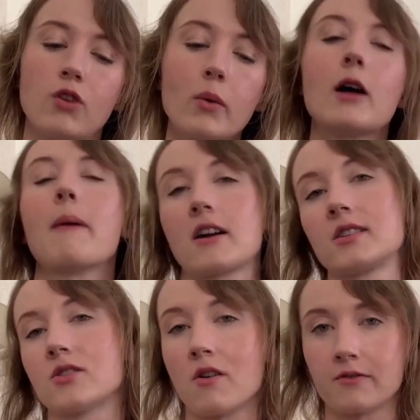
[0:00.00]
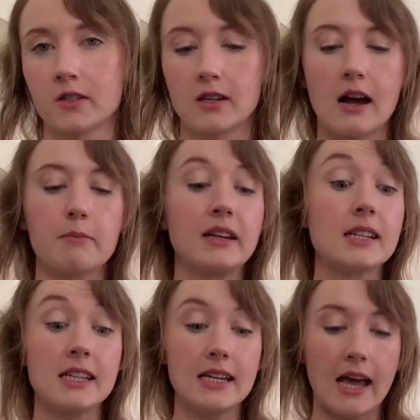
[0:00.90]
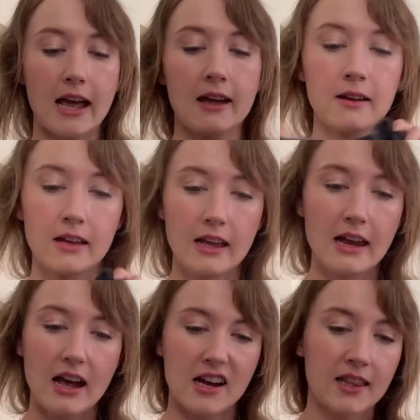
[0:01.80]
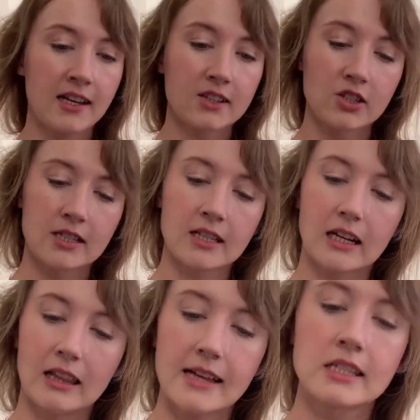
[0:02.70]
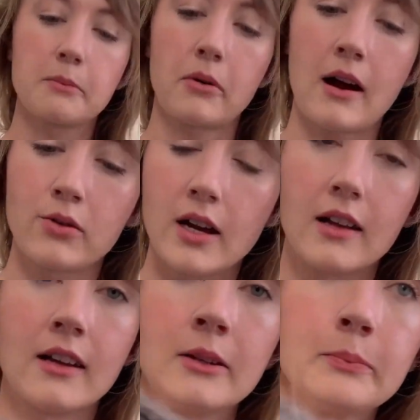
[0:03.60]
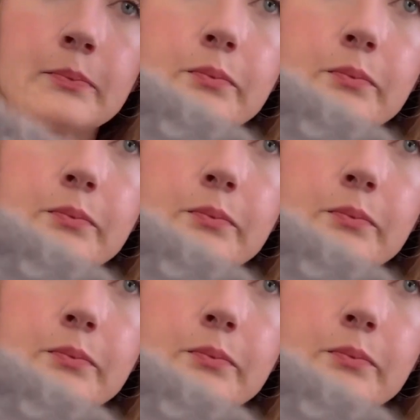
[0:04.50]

Alpaca Soft in a DK. And I think it's just in the classic brown color.